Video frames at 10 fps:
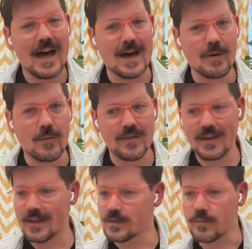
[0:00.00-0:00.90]
But one
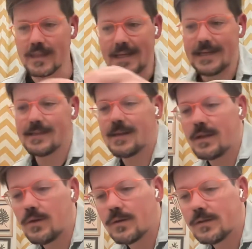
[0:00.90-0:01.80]
thing that's really easy
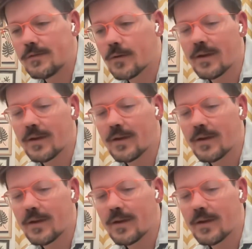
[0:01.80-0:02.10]
that you could do for